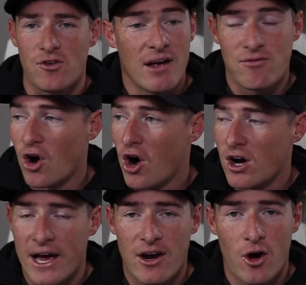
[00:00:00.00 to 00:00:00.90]
If you
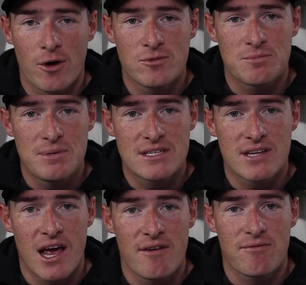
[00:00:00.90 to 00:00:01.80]
are at home, just be
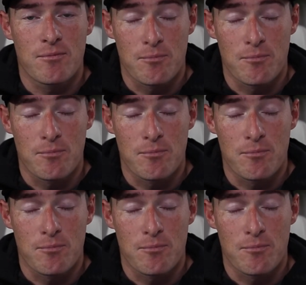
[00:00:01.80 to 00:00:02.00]
safe.